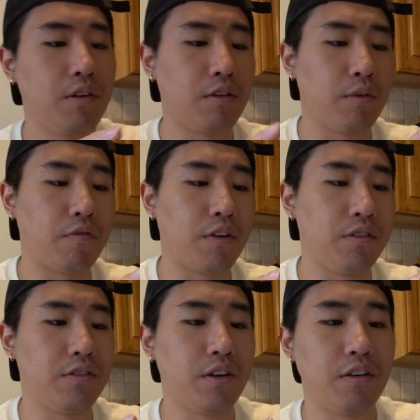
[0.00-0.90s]
think my
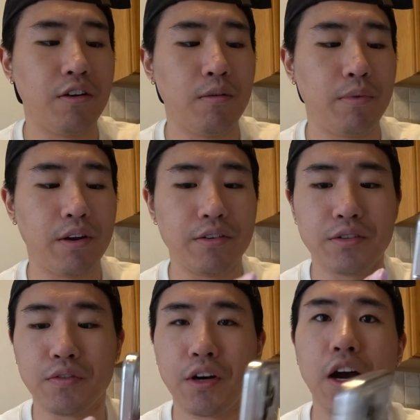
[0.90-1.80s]
friend set it up and I
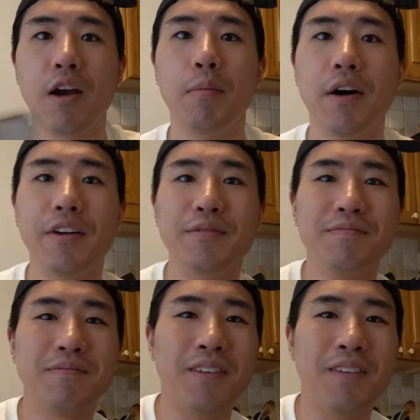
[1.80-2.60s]
just forgot about it.